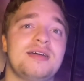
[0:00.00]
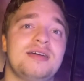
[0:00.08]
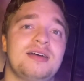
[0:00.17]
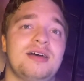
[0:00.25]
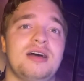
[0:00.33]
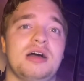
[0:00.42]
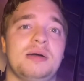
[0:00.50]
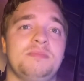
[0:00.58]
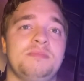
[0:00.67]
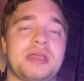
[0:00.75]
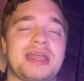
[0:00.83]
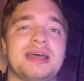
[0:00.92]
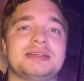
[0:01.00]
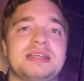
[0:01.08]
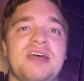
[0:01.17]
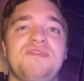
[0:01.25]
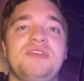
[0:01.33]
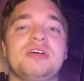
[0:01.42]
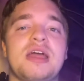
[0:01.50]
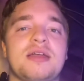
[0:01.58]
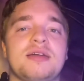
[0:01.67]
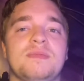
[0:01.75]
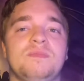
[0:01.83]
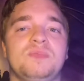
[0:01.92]
because I feel like
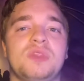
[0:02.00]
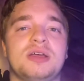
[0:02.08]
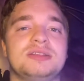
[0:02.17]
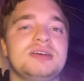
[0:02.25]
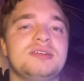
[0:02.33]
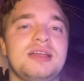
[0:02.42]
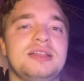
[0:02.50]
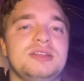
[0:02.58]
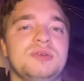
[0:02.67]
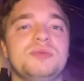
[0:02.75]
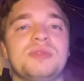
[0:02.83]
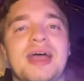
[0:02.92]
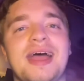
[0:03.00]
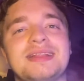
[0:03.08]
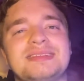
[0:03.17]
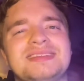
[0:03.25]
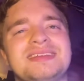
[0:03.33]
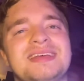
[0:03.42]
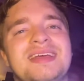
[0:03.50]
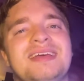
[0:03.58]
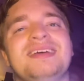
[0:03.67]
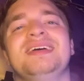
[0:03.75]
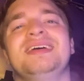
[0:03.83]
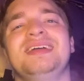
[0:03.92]
until they do that,
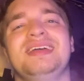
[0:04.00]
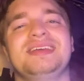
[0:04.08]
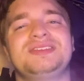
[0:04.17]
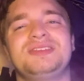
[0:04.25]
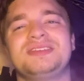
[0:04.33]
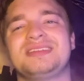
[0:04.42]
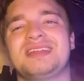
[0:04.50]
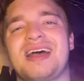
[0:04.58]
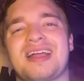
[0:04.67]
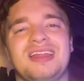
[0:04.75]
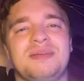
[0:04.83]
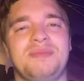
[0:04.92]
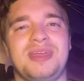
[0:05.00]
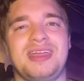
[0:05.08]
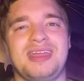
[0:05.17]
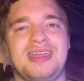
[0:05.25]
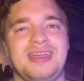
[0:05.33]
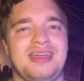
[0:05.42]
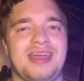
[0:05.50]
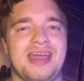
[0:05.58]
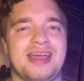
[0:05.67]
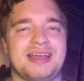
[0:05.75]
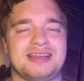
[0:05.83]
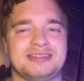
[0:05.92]
it's just not gonna be
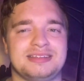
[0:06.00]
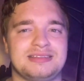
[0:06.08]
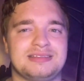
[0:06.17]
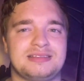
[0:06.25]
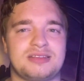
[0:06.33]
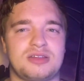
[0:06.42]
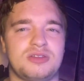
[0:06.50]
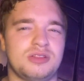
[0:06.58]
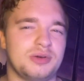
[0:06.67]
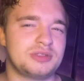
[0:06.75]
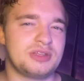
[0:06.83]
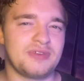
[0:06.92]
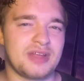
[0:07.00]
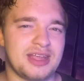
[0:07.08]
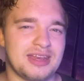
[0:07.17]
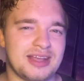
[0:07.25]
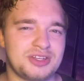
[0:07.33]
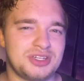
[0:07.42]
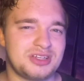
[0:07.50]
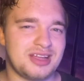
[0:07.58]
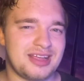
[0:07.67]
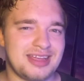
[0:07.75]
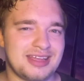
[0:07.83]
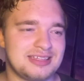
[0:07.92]
as close of a connection, I
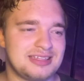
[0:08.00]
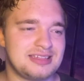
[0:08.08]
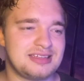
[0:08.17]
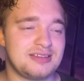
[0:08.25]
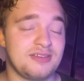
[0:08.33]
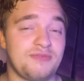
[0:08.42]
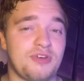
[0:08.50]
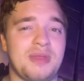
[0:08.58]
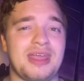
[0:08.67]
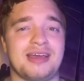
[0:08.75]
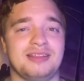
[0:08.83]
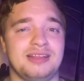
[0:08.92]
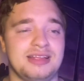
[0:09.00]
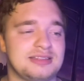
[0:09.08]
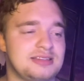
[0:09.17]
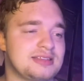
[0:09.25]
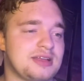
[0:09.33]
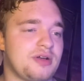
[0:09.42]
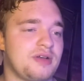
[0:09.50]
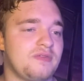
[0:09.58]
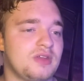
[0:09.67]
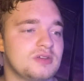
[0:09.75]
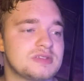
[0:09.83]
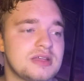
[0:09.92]
guess, for me at least. That's how it
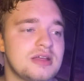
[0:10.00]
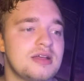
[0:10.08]
feels.